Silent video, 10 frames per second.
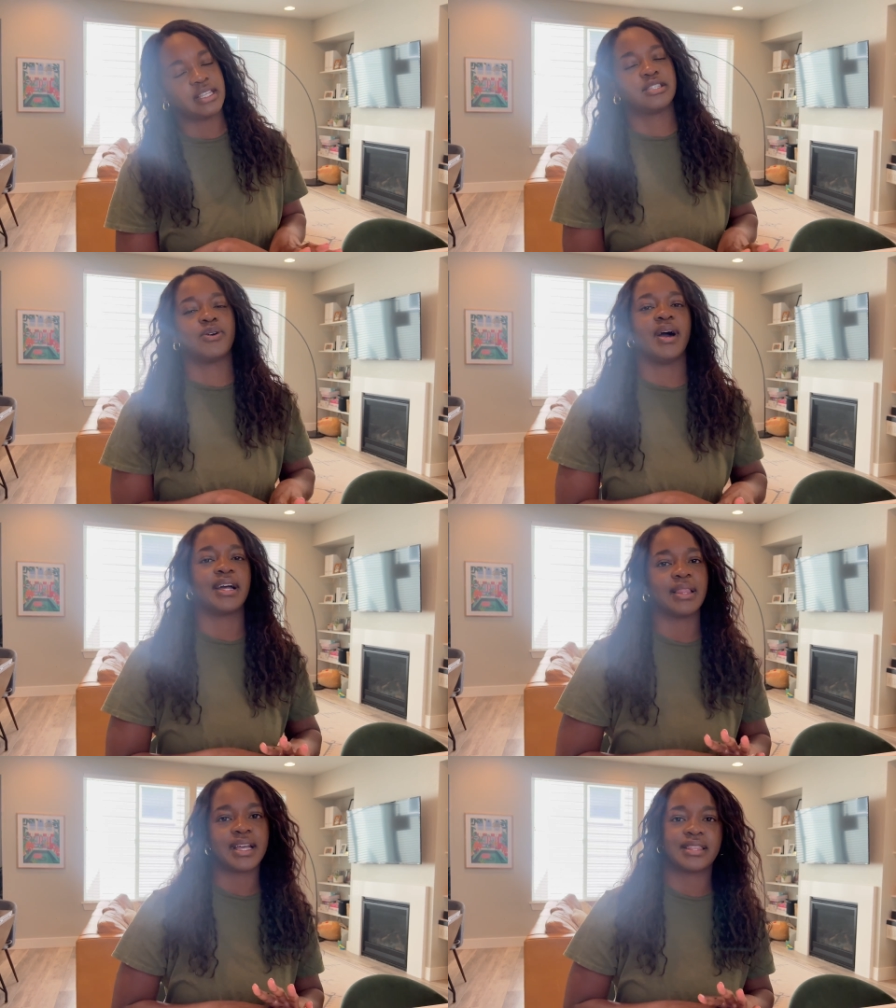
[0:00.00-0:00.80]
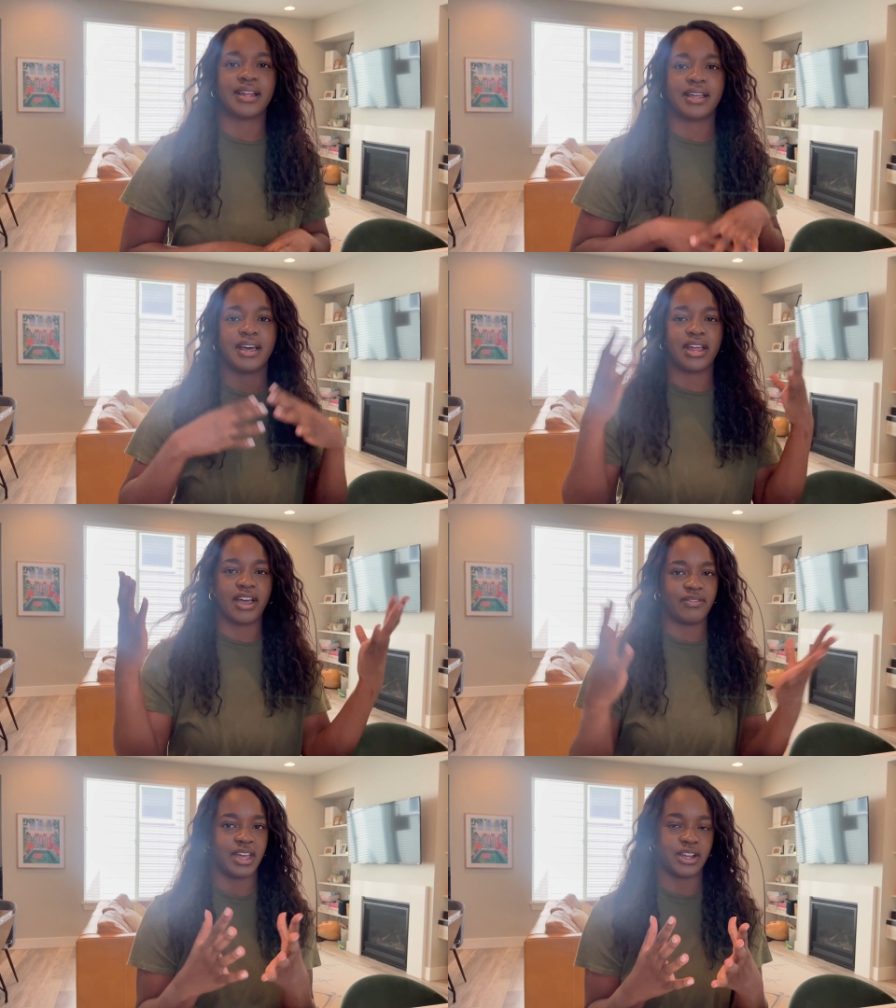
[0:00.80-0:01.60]
So I like that I kind of
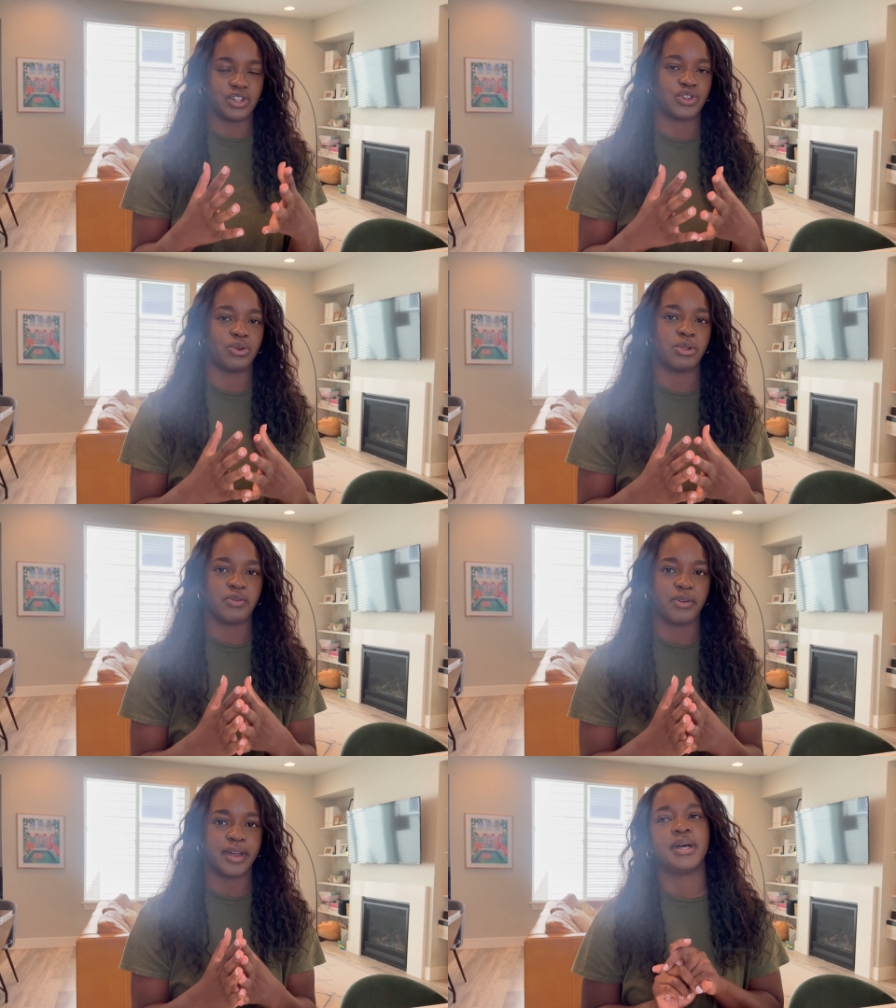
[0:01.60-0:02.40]
have that control over it.